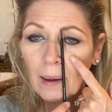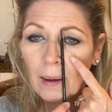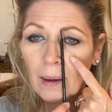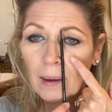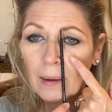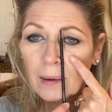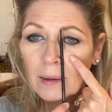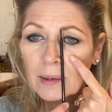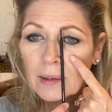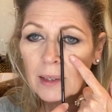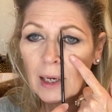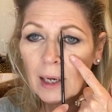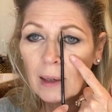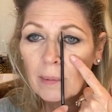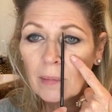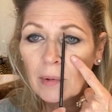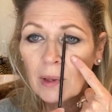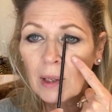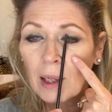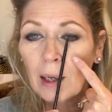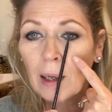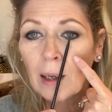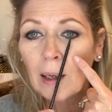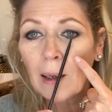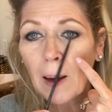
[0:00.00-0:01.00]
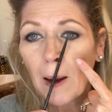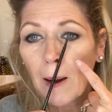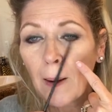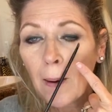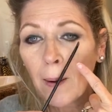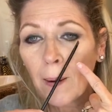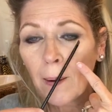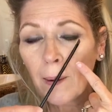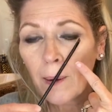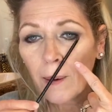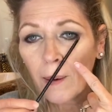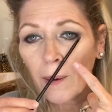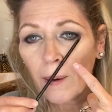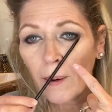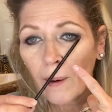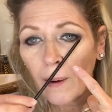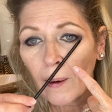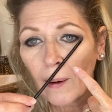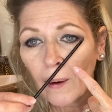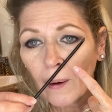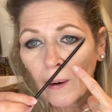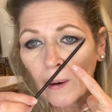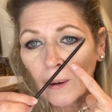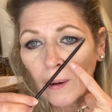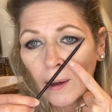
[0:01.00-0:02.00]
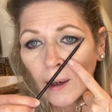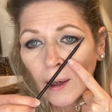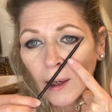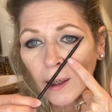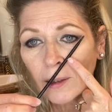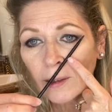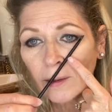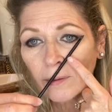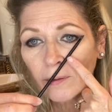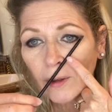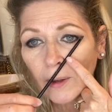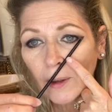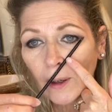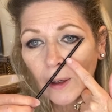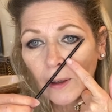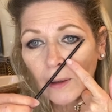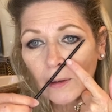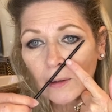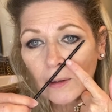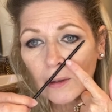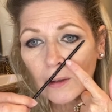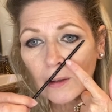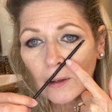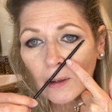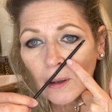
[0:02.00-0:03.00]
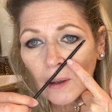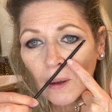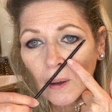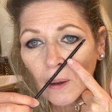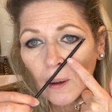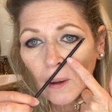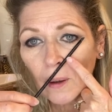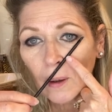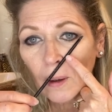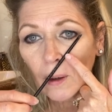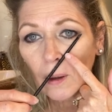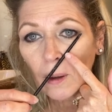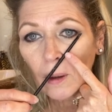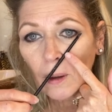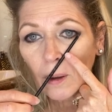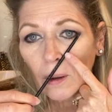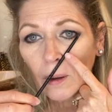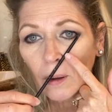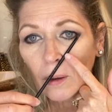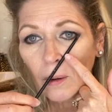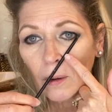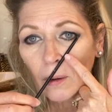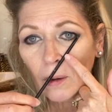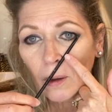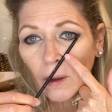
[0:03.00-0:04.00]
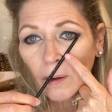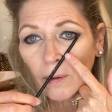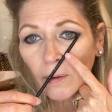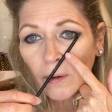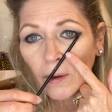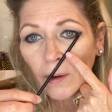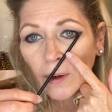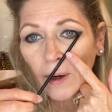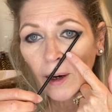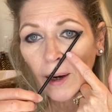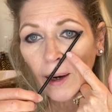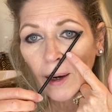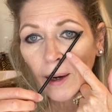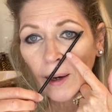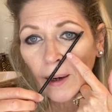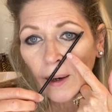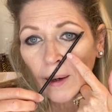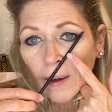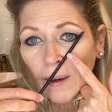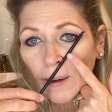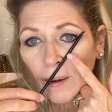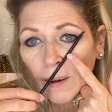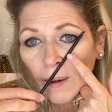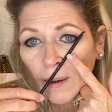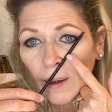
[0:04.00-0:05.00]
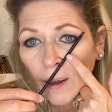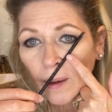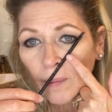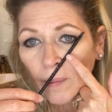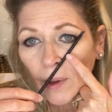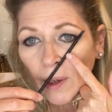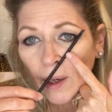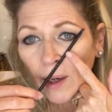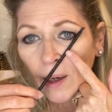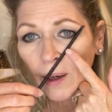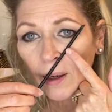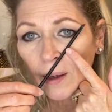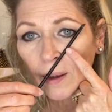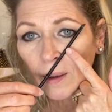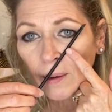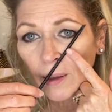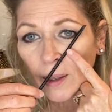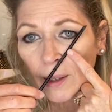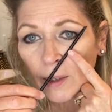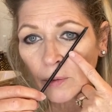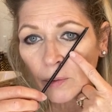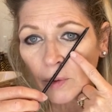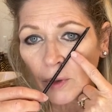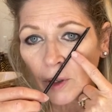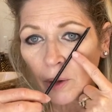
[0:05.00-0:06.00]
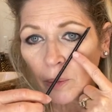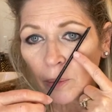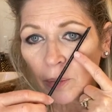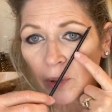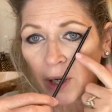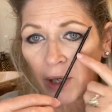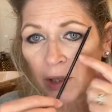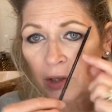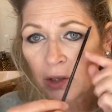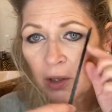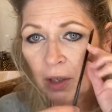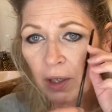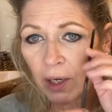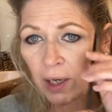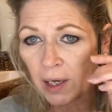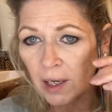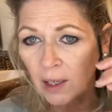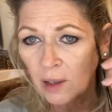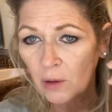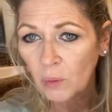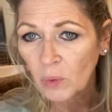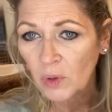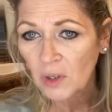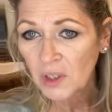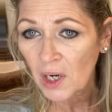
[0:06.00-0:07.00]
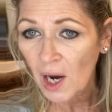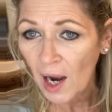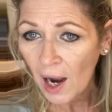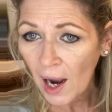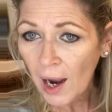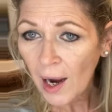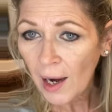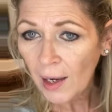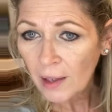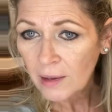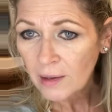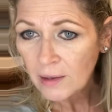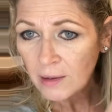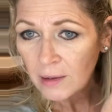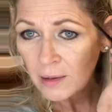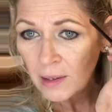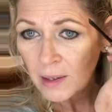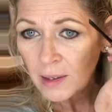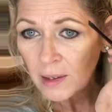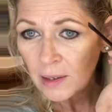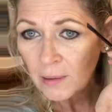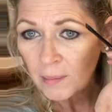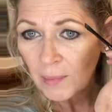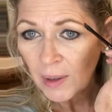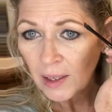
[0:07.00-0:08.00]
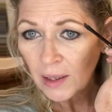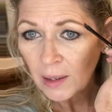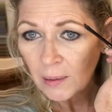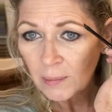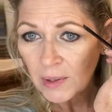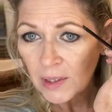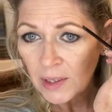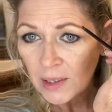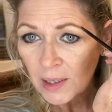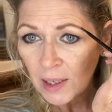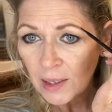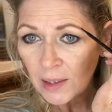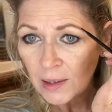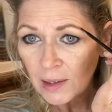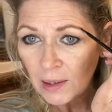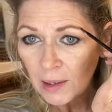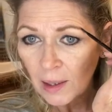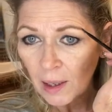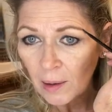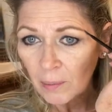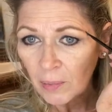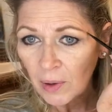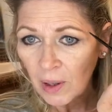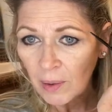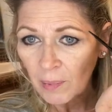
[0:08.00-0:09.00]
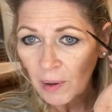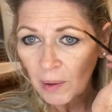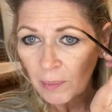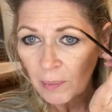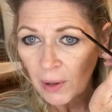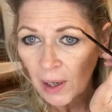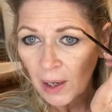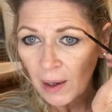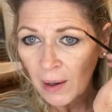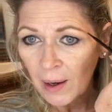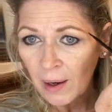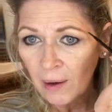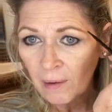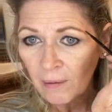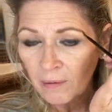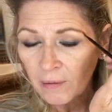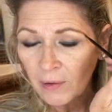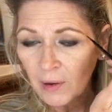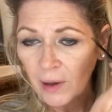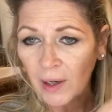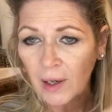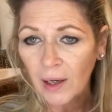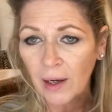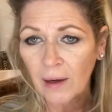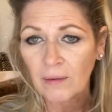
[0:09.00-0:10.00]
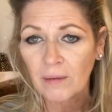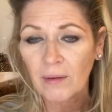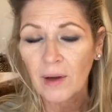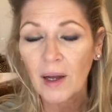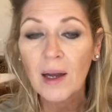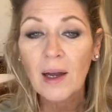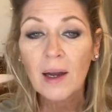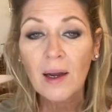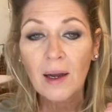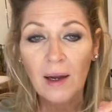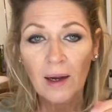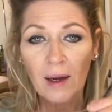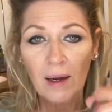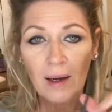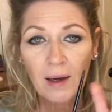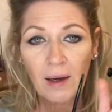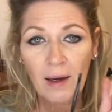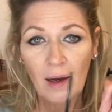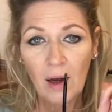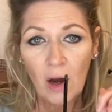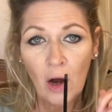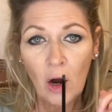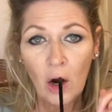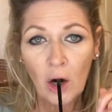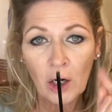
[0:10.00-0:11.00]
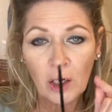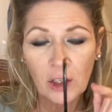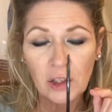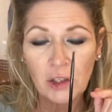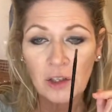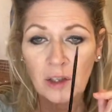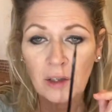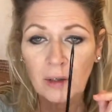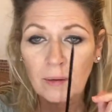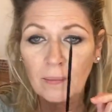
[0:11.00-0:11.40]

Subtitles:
Same thing. Edge of your nose, corner of your eye, coming out. That's where your brow should end, which I tend to make the mistake to not bring my brow out far enough. Arch,